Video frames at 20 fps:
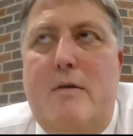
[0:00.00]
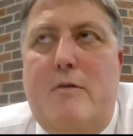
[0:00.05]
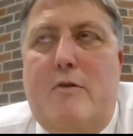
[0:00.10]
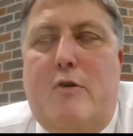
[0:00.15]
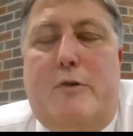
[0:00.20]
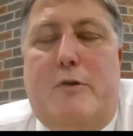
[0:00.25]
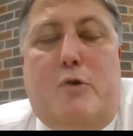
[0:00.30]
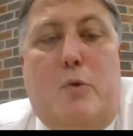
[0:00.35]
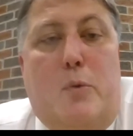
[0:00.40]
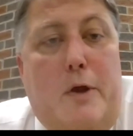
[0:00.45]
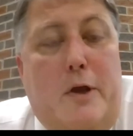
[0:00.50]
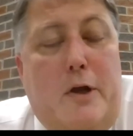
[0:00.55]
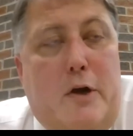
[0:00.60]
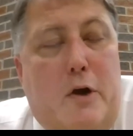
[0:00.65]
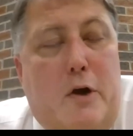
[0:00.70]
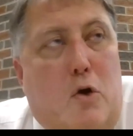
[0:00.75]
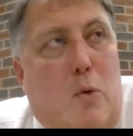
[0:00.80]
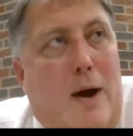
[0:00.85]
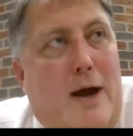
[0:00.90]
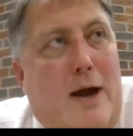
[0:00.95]
So it's a really
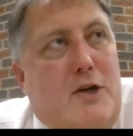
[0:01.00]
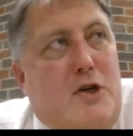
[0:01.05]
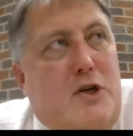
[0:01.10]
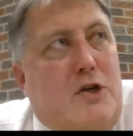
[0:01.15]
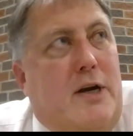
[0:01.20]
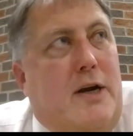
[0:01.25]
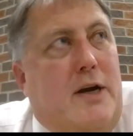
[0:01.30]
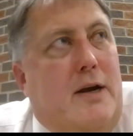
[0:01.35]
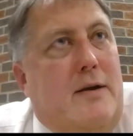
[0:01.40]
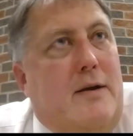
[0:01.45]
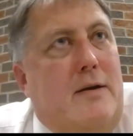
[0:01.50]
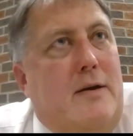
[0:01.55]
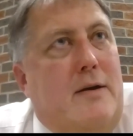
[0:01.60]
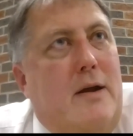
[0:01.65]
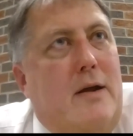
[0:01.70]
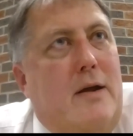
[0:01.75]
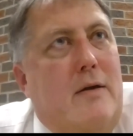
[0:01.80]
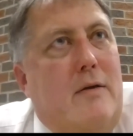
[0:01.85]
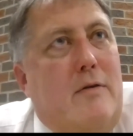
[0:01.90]
good question.